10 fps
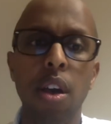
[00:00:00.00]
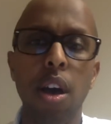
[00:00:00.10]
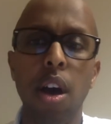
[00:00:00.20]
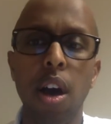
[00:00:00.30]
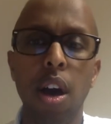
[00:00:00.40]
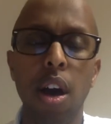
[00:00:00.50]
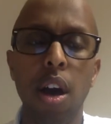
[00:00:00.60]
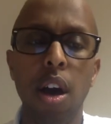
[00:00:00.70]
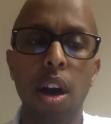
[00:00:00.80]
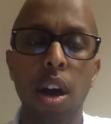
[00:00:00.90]

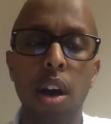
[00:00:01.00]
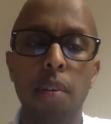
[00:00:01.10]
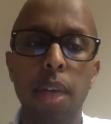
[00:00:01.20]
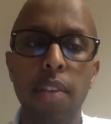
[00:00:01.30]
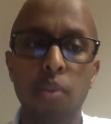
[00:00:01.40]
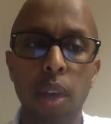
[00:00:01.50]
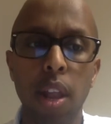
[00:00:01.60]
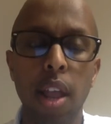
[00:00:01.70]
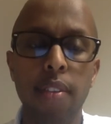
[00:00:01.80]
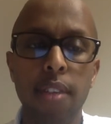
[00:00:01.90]
as
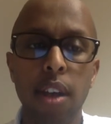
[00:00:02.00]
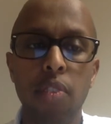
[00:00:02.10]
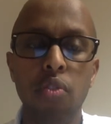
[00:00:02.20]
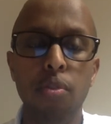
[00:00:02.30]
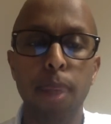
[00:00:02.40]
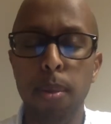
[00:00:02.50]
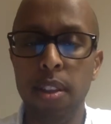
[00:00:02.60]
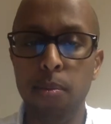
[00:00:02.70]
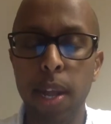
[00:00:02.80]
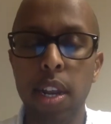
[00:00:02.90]
well as cuts to
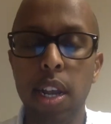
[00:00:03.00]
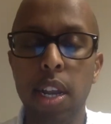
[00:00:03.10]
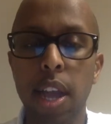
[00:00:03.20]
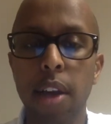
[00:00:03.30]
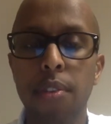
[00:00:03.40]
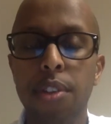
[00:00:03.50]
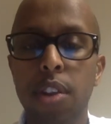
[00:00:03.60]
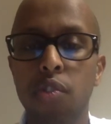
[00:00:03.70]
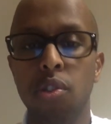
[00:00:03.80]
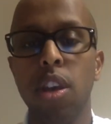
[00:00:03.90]
public spending in health and
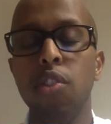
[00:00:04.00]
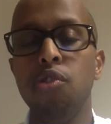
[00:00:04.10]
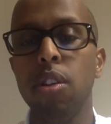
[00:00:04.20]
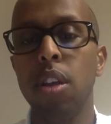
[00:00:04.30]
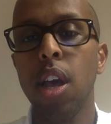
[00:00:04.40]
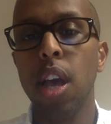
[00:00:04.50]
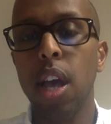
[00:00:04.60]
education,